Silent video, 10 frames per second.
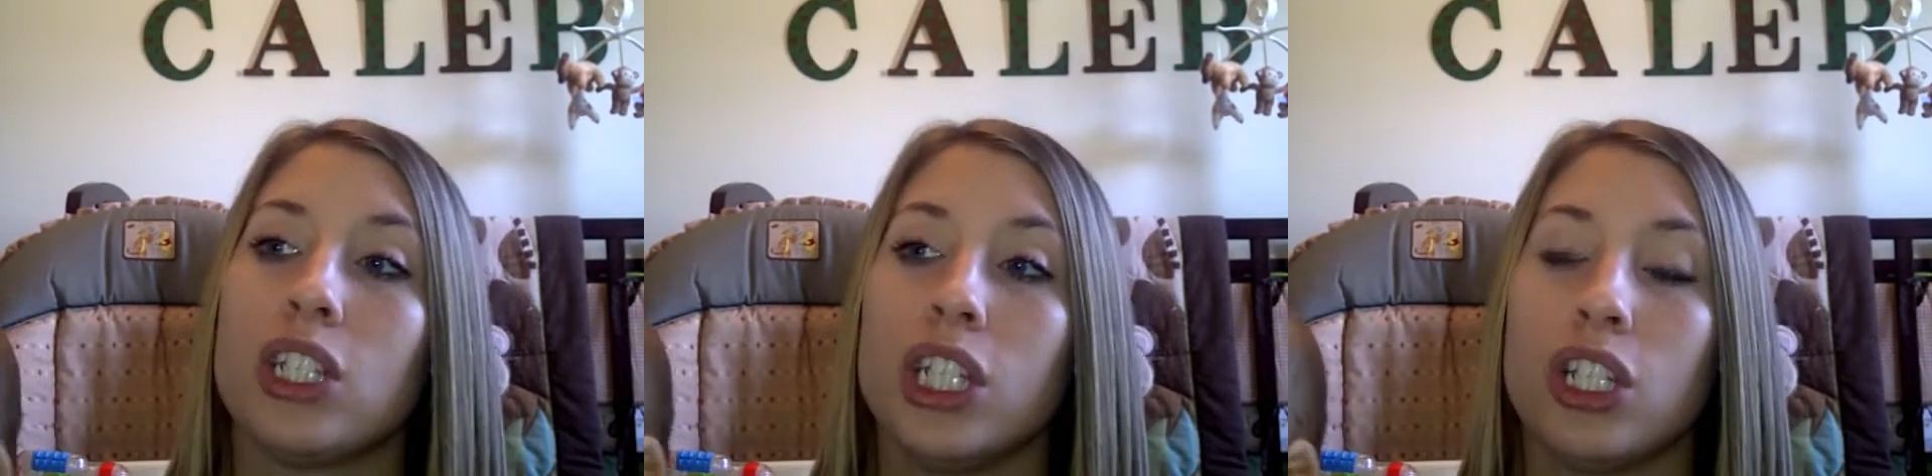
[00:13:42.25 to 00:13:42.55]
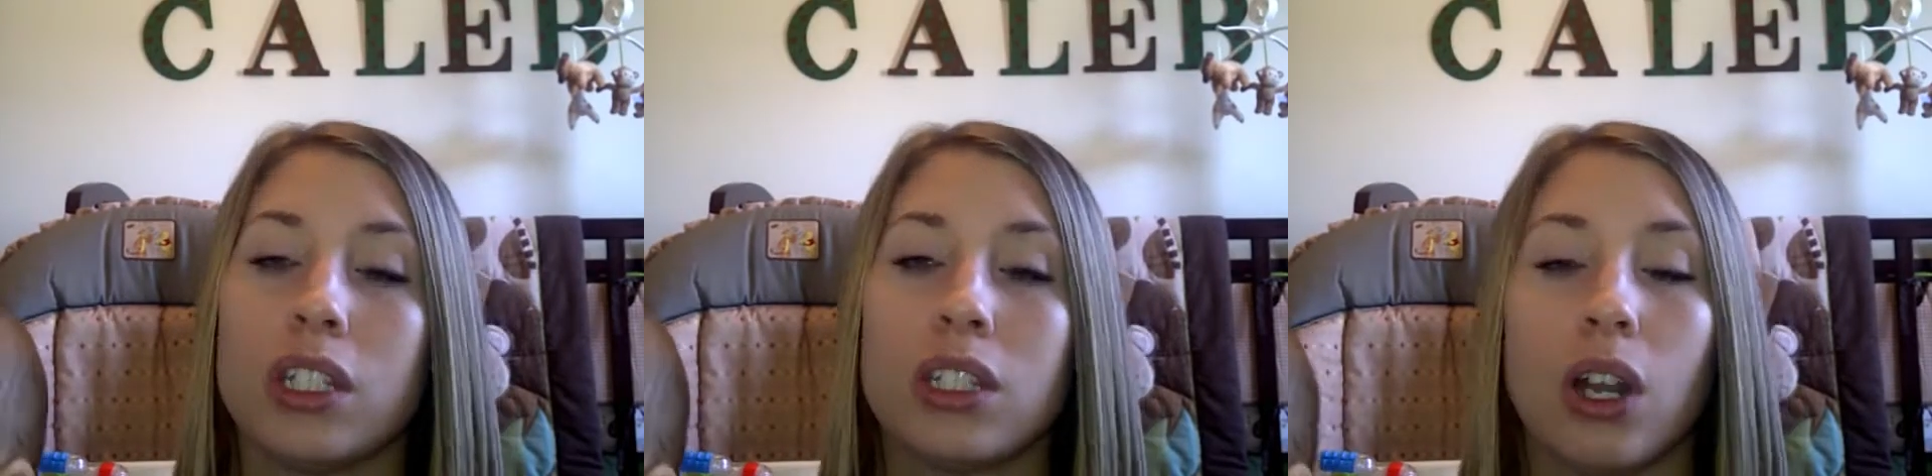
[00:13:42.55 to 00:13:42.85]
She
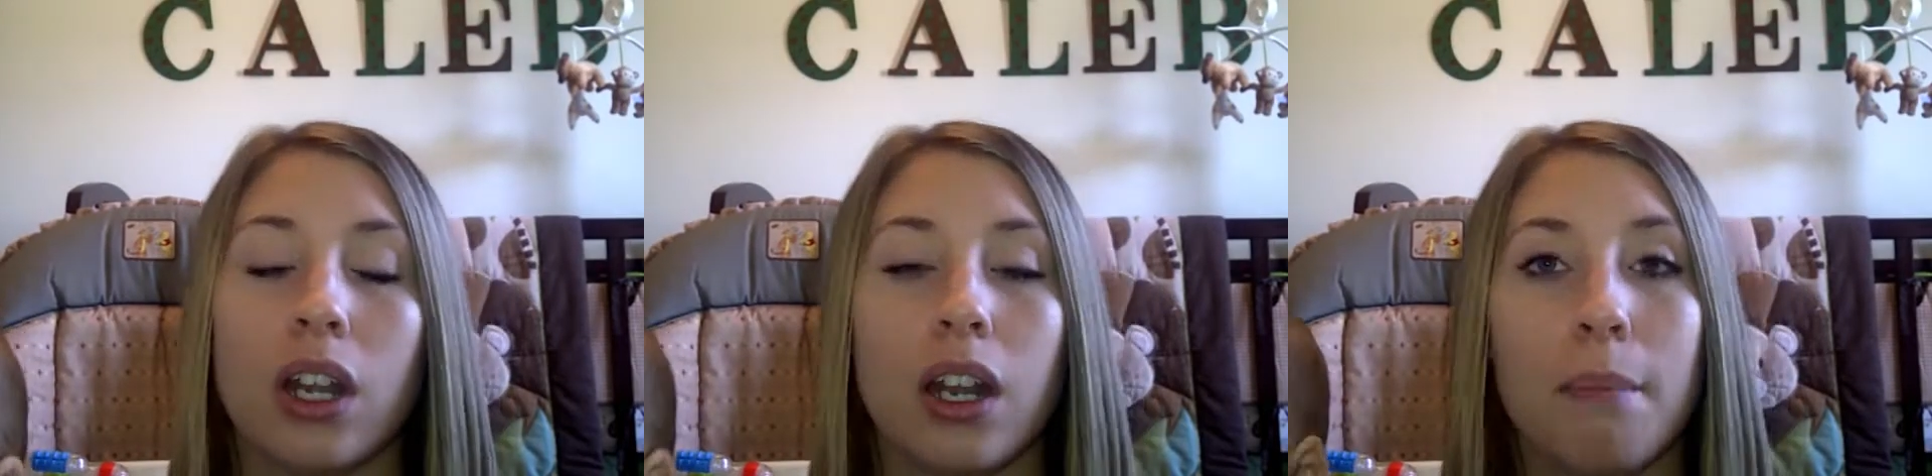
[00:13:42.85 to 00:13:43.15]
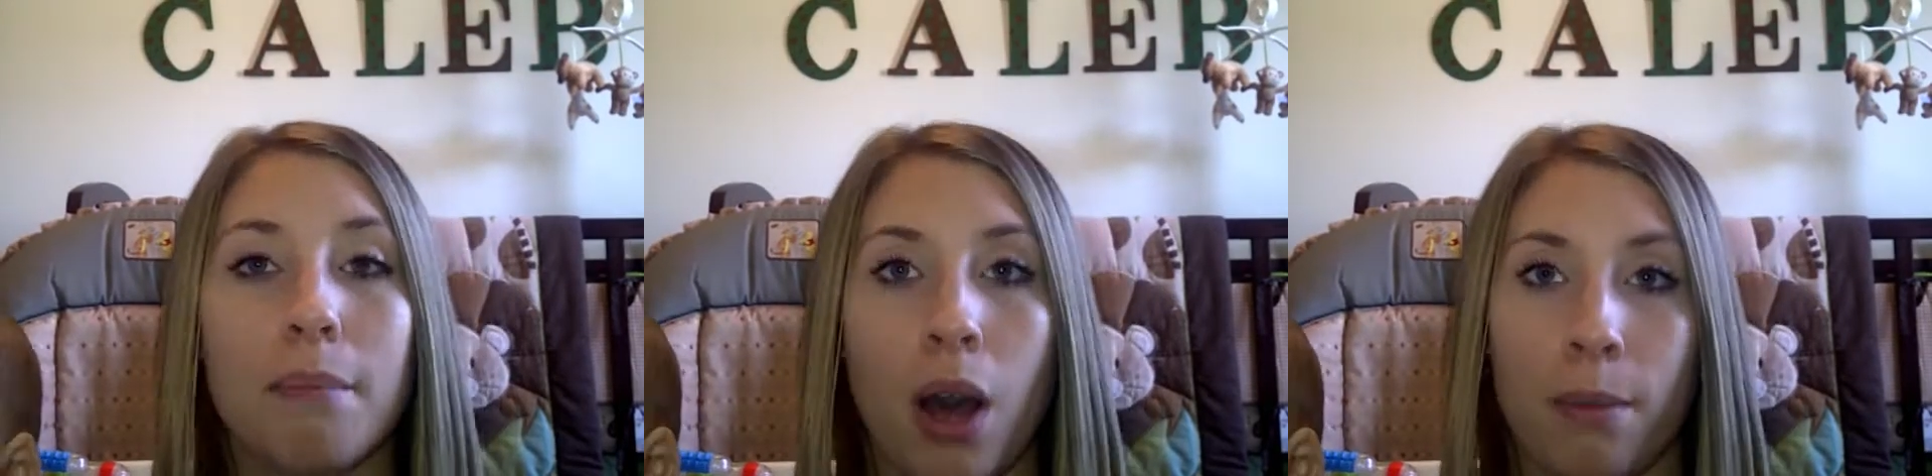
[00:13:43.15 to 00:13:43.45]
just started
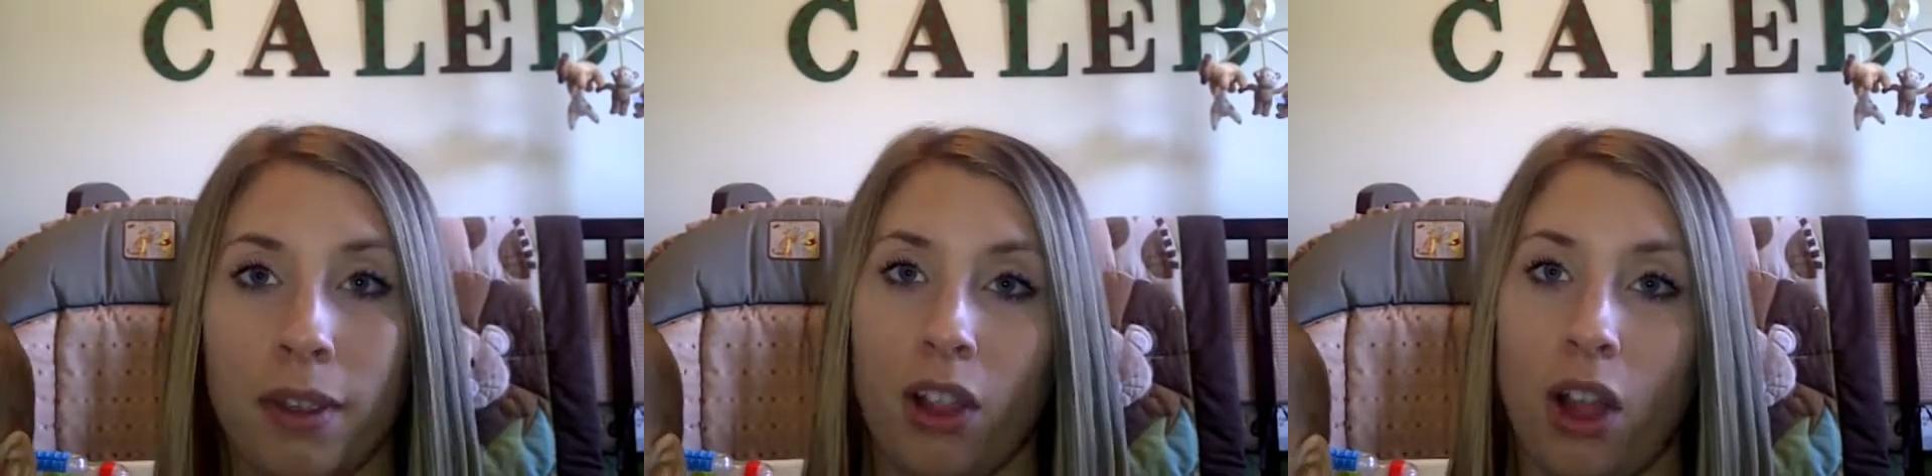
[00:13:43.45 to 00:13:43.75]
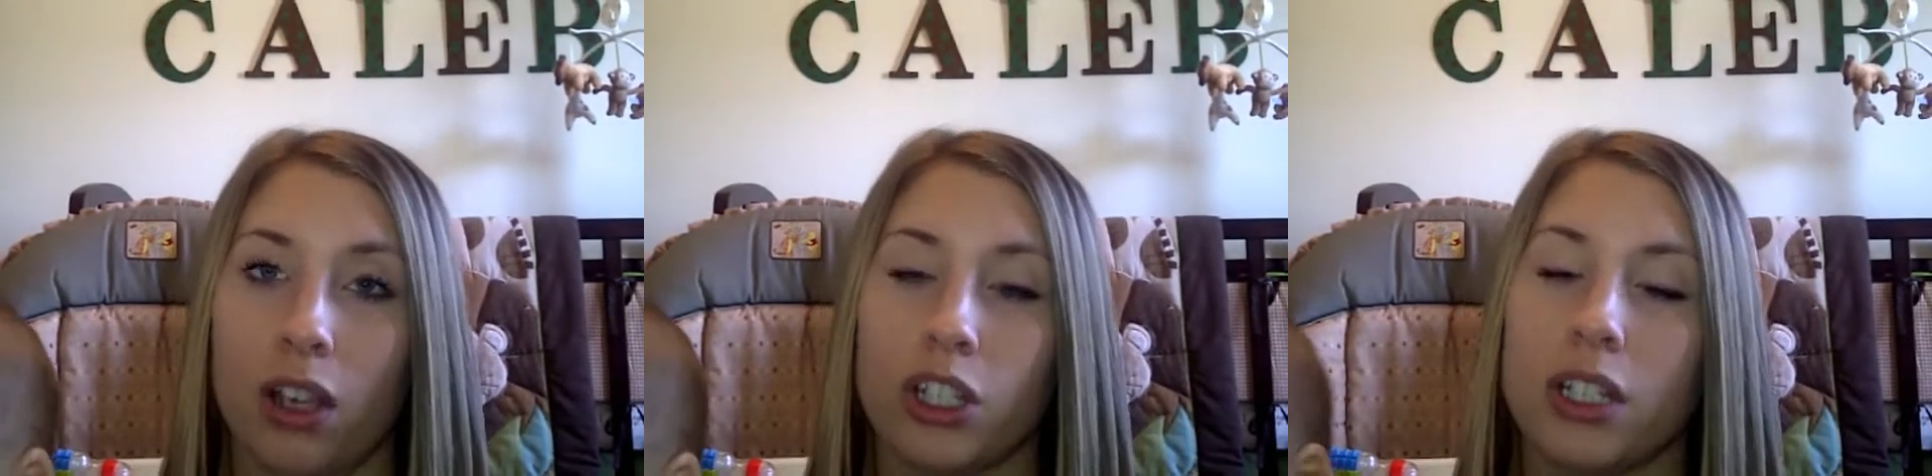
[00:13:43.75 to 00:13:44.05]
up mommy vlogs.